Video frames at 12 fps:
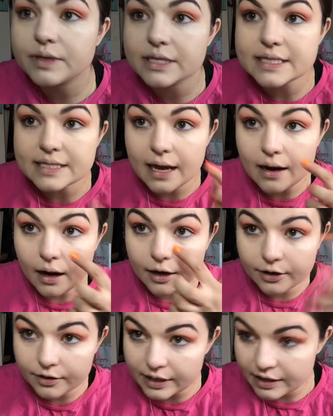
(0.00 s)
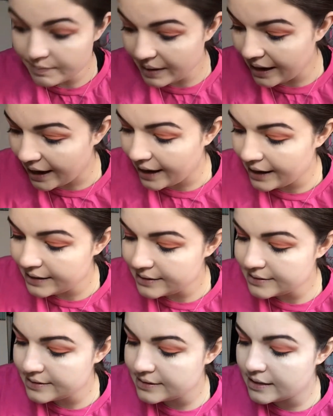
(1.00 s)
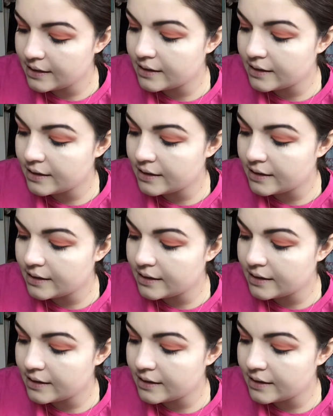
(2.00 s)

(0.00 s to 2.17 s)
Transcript: we're going to set underneath my eyes.